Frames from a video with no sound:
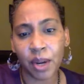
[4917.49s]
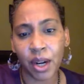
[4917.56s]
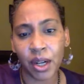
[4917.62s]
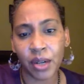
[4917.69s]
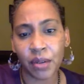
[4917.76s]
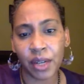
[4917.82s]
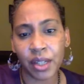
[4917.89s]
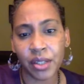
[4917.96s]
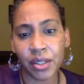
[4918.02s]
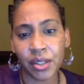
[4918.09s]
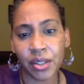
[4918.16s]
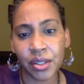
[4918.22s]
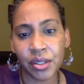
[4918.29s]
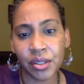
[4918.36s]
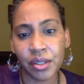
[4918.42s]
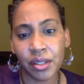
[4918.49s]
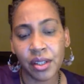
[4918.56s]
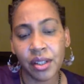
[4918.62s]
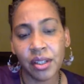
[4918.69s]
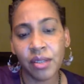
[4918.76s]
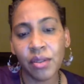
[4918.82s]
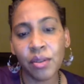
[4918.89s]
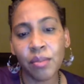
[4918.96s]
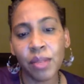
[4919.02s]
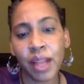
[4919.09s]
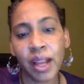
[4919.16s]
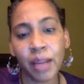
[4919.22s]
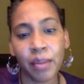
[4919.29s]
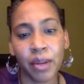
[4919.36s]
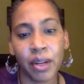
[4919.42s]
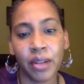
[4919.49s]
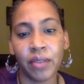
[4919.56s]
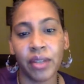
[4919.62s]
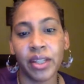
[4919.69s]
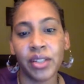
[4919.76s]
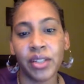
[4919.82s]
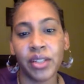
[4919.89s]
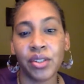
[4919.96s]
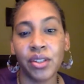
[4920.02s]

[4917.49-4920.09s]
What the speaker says: park rangers, there are no Black park ranger,